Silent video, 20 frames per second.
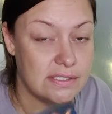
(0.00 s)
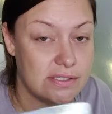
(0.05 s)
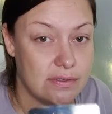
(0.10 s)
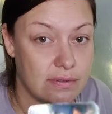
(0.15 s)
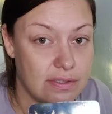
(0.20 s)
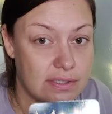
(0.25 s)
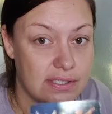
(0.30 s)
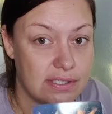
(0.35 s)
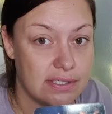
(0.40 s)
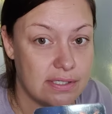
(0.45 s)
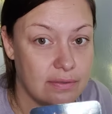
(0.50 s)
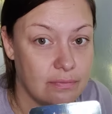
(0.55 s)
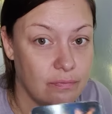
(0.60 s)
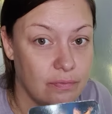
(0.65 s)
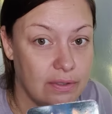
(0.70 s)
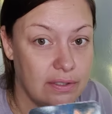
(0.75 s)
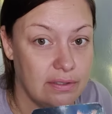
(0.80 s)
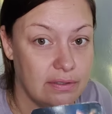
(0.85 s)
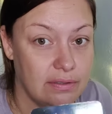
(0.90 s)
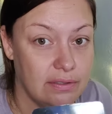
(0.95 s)
So it's
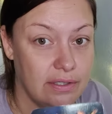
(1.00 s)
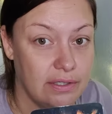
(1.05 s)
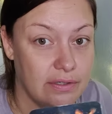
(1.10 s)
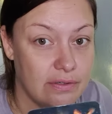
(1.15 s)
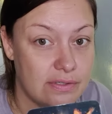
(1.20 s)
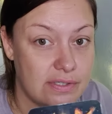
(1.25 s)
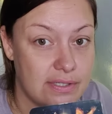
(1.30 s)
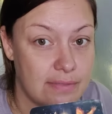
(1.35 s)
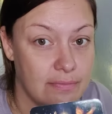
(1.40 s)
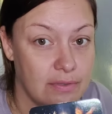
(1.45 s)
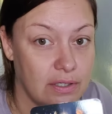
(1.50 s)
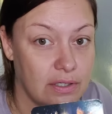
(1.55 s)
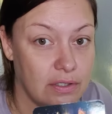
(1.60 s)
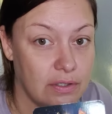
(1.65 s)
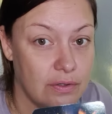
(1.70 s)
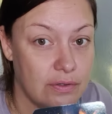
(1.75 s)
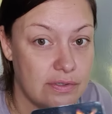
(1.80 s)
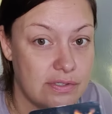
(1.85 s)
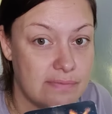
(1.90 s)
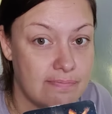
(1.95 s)
when, you know, someone
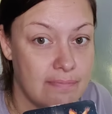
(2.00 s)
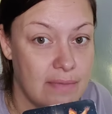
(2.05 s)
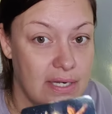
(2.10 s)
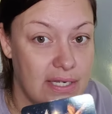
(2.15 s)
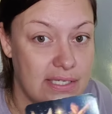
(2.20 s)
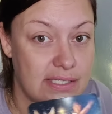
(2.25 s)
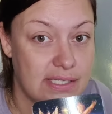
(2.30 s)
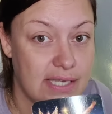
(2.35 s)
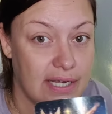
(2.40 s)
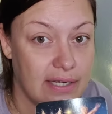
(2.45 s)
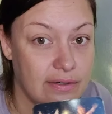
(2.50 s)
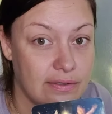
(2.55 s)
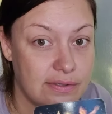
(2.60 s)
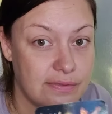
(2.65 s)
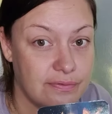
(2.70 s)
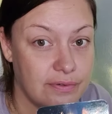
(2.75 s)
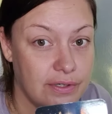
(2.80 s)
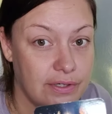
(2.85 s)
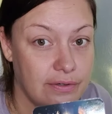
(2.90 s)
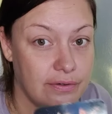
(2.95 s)
closed many
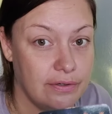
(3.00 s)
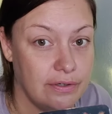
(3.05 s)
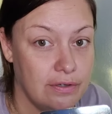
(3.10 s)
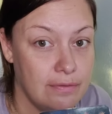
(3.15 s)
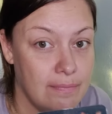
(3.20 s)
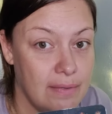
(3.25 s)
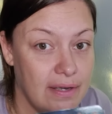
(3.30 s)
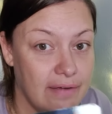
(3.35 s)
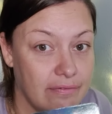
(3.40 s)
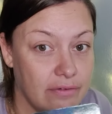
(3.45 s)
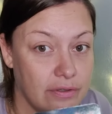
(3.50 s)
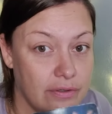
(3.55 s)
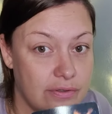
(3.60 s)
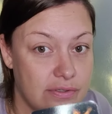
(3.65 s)
cycles for you, or you may have